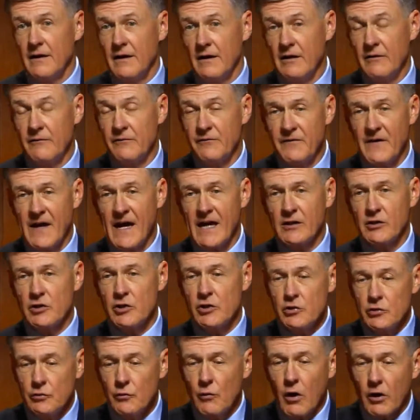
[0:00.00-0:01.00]
In fact,
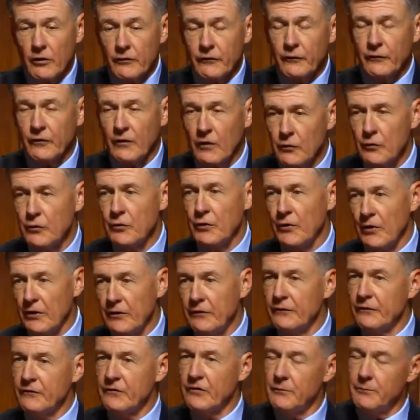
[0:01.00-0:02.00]
you are so
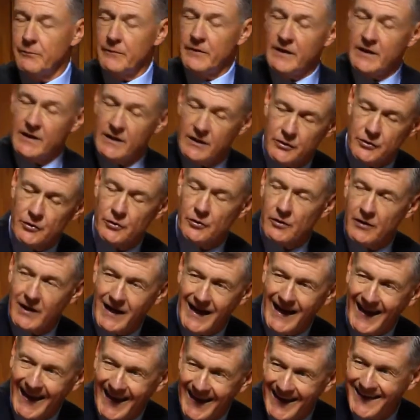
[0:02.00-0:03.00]
close to me, your
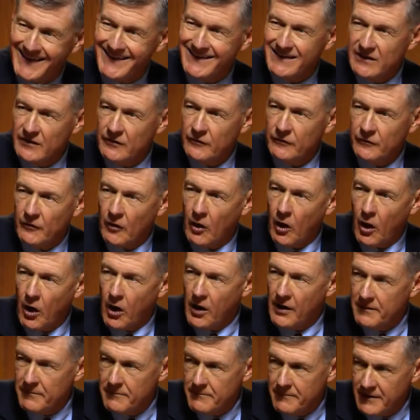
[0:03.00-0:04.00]
hand is
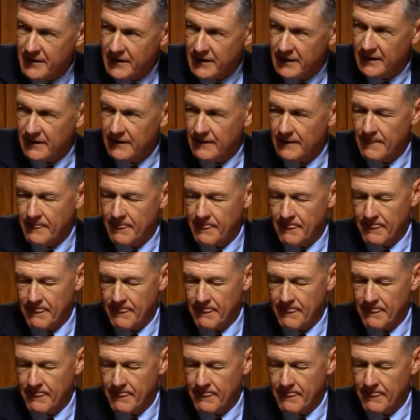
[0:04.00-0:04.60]
on me.